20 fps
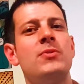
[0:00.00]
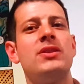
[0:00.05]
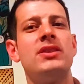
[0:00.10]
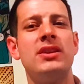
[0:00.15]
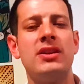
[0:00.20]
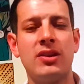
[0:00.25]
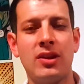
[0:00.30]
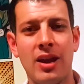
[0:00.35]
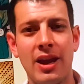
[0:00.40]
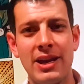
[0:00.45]
your
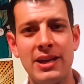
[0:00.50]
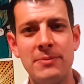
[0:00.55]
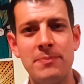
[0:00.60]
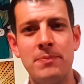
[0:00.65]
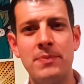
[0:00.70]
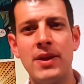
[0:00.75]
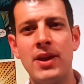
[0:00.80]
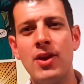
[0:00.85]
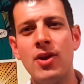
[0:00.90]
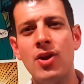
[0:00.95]
claim,
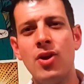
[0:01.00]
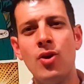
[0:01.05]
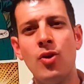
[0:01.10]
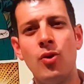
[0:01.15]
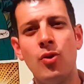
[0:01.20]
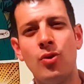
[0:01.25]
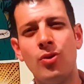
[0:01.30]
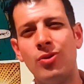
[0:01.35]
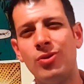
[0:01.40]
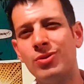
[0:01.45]

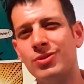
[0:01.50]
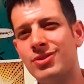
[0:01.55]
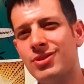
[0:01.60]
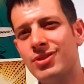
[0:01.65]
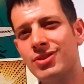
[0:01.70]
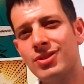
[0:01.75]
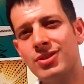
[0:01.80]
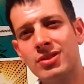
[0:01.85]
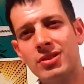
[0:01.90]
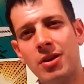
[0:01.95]
or
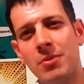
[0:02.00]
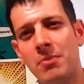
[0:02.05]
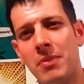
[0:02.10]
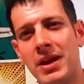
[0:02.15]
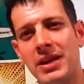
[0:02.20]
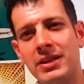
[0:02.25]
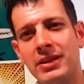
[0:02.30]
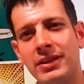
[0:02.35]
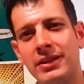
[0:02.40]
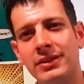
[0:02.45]
just stop
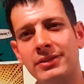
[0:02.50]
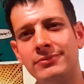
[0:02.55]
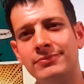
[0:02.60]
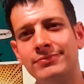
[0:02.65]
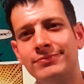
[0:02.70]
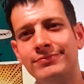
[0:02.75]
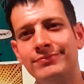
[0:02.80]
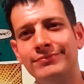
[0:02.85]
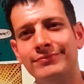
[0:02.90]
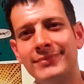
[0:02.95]
making
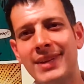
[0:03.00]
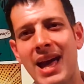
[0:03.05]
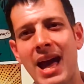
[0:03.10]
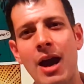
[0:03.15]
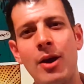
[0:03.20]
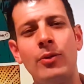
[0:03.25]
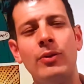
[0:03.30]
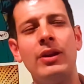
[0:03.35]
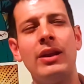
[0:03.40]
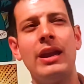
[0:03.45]

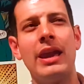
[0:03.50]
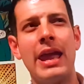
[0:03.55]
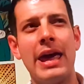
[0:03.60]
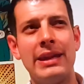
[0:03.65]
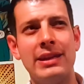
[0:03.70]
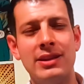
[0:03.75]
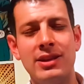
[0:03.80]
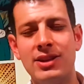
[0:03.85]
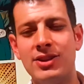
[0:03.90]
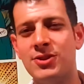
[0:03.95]

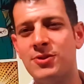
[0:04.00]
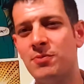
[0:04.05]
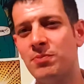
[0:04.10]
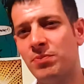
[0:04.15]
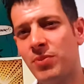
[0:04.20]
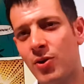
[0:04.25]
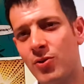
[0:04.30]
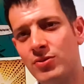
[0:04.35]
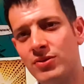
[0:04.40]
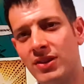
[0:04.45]
outlandish,
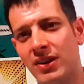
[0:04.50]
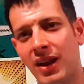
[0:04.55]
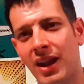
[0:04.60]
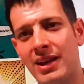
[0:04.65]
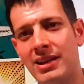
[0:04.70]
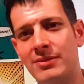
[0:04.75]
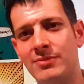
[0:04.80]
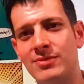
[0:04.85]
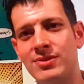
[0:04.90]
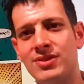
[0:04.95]
bold
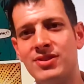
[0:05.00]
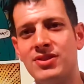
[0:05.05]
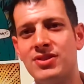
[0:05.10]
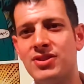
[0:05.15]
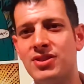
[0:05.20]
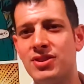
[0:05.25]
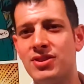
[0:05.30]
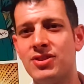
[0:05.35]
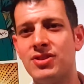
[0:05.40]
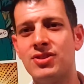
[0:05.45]
claims
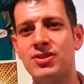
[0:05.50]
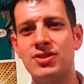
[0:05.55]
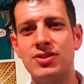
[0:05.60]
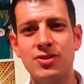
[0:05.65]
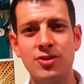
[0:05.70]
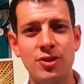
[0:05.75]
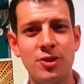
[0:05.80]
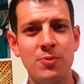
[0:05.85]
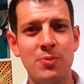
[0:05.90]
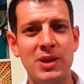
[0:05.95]
to
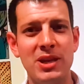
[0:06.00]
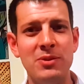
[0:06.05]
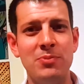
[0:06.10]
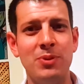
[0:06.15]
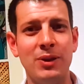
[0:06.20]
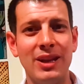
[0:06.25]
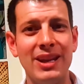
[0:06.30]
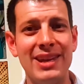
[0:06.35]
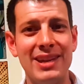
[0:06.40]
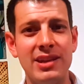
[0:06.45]
suck
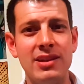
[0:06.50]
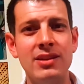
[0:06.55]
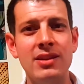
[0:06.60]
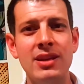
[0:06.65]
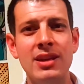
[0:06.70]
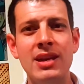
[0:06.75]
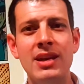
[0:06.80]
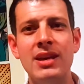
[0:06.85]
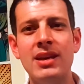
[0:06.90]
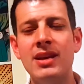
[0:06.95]
people in
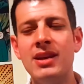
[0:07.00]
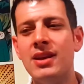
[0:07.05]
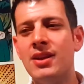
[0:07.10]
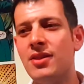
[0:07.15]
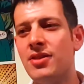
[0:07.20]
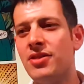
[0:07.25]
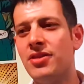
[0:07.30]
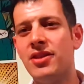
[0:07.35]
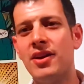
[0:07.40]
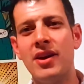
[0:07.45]

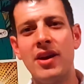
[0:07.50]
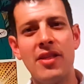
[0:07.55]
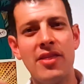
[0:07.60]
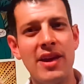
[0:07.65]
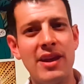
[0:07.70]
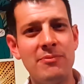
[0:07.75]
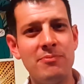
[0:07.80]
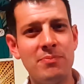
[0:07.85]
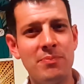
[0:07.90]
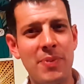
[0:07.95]
that are
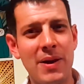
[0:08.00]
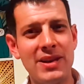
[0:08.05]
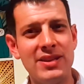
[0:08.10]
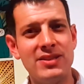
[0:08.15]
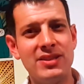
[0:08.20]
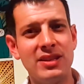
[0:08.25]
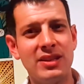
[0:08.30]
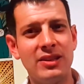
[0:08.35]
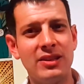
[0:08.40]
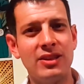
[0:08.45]
then
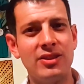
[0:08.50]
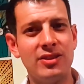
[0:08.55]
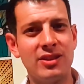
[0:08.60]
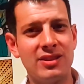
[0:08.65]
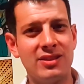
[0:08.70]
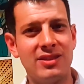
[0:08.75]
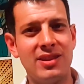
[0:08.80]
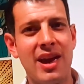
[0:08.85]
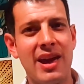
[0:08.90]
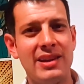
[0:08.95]
basically going to
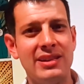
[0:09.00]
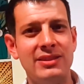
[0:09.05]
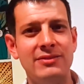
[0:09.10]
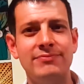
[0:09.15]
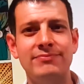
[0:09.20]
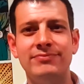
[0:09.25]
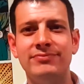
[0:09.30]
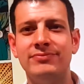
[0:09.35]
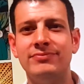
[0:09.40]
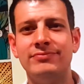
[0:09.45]
taint
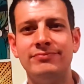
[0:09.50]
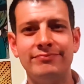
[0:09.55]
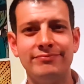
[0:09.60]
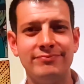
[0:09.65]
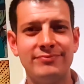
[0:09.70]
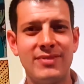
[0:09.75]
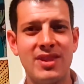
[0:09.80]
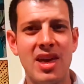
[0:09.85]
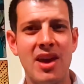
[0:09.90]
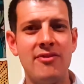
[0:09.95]

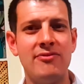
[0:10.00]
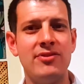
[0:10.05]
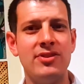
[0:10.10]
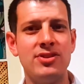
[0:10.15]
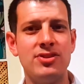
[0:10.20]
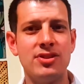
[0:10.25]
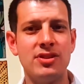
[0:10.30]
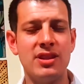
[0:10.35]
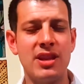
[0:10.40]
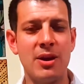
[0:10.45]
their
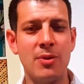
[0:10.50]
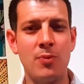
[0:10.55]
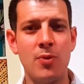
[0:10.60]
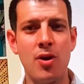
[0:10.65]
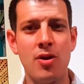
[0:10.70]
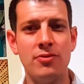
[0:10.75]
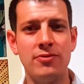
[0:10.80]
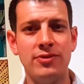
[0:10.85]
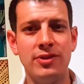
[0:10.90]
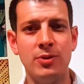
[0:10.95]
vision, their
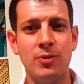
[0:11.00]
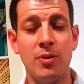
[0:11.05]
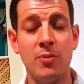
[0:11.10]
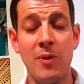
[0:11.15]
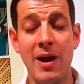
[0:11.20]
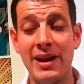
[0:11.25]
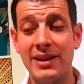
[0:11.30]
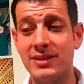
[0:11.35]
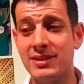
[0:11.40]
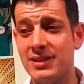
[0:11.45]
worldview on
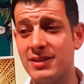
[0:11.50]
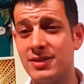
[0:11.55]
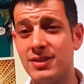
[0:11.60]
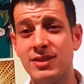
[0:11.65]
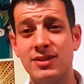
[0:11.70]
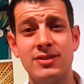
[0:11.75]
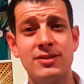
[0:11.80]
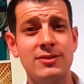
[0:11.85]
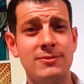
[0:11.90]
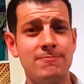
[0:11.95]
waxes,
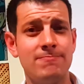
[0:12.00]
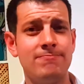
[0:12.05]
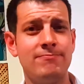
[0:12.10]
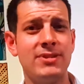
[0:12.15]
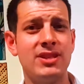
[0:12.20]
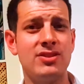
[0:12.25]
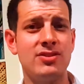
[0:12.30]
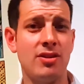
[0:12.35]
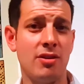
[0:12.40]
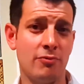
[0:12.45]
because
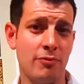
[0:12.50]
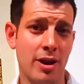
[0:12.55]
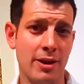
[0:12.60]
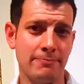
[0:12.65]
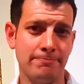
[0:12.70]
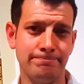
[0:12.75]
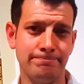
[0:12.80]
it's not right.